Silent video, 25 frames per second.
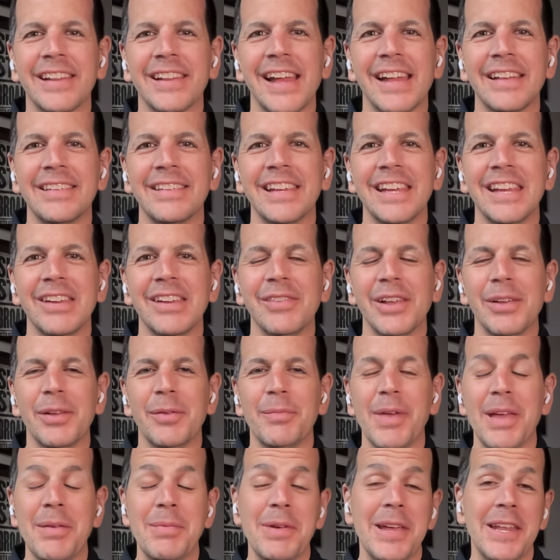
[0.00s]
to that team.
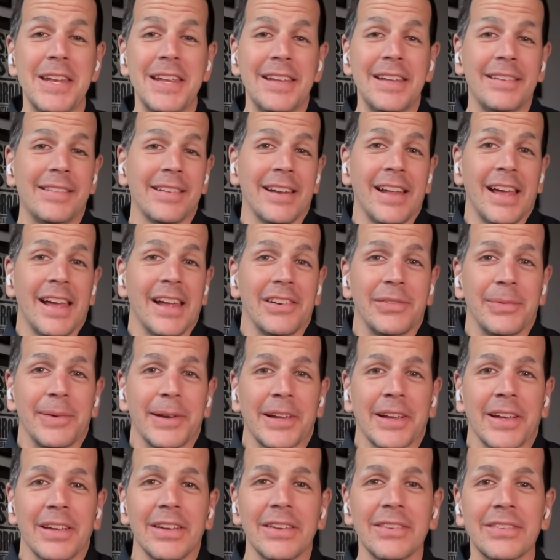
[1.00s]
It, maybe it needs an edge
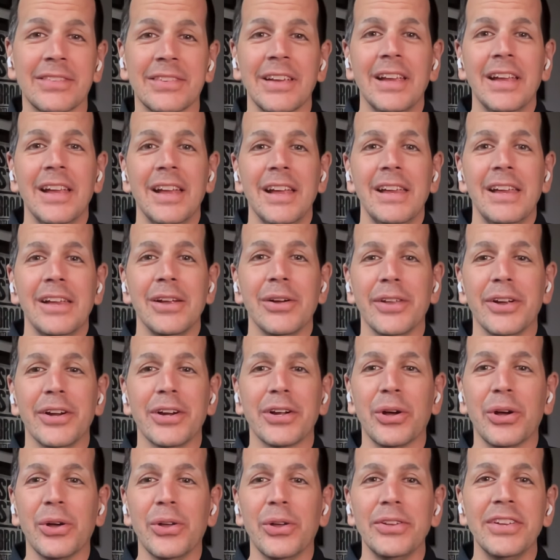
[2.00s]
because you know their
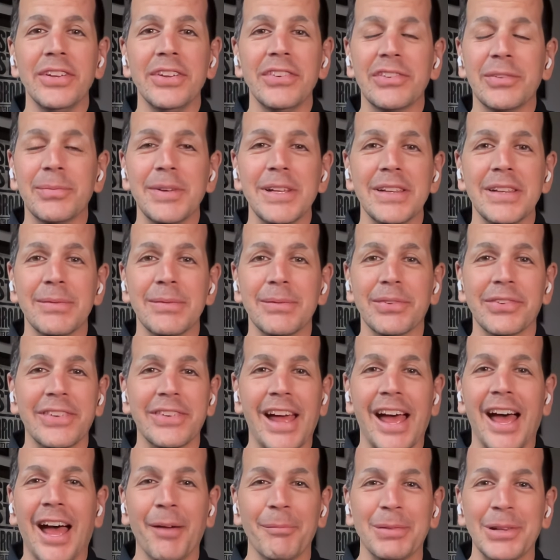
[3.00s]
goal needs to be
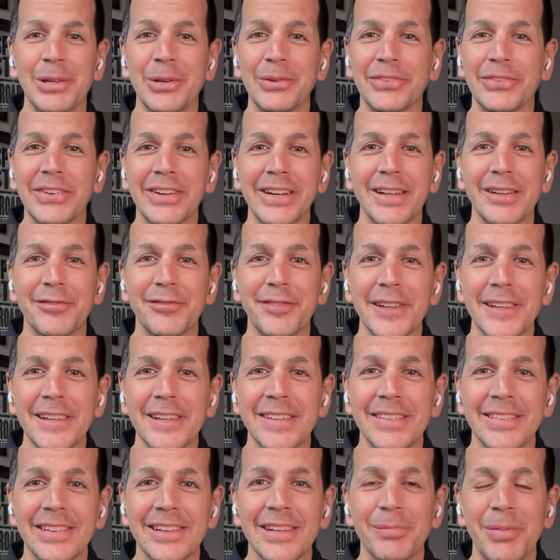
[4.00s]
stop losing to the
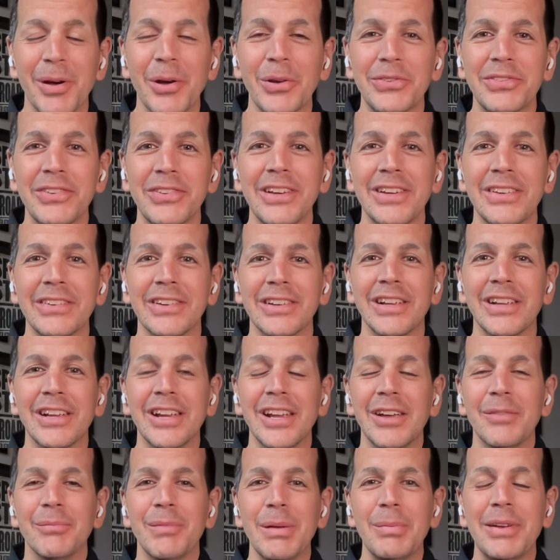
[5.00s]
Phillies in the postseason.
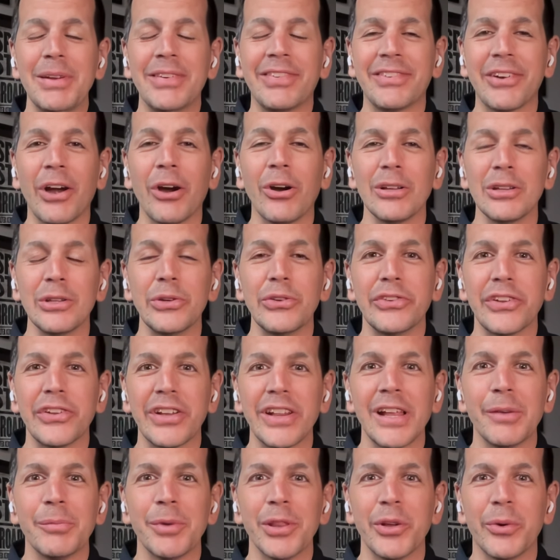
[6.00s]
Maybe start
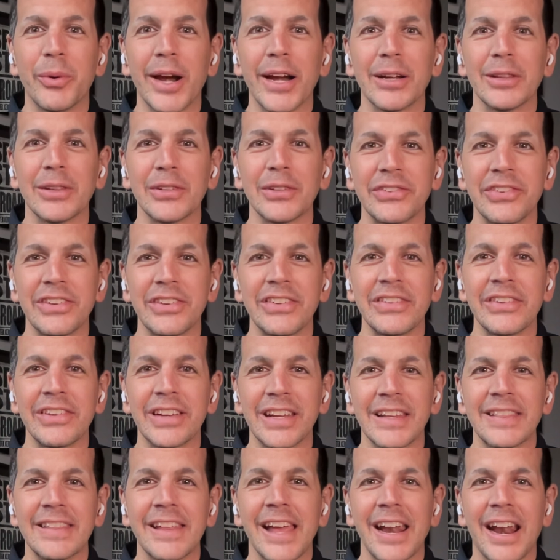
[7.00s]
losing them in the regular season,
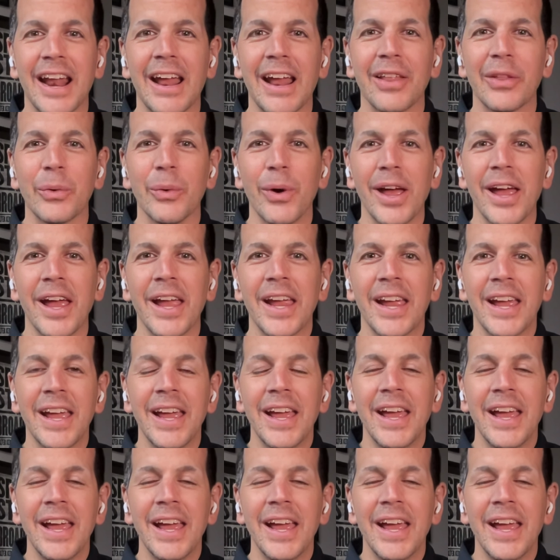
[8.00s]
get that out of the way,